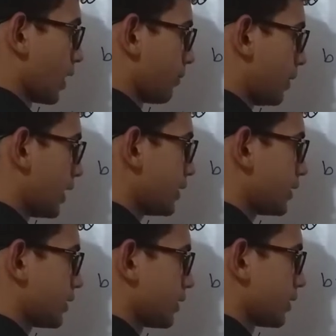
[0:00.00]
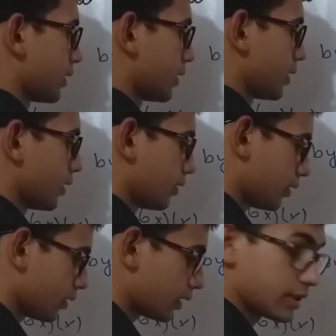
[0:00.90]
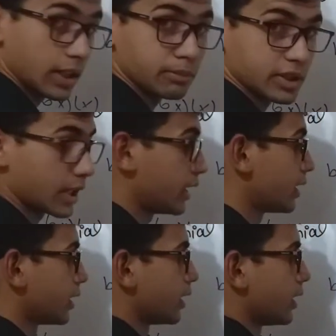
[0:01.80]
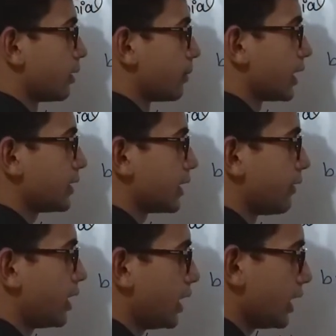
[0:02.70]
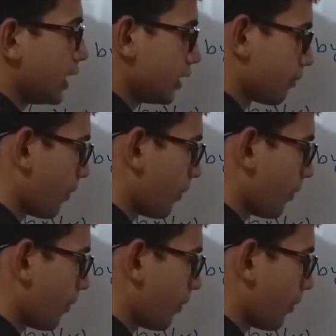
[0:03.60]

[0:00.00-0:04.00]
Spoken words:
Plus the same sign, plus 17.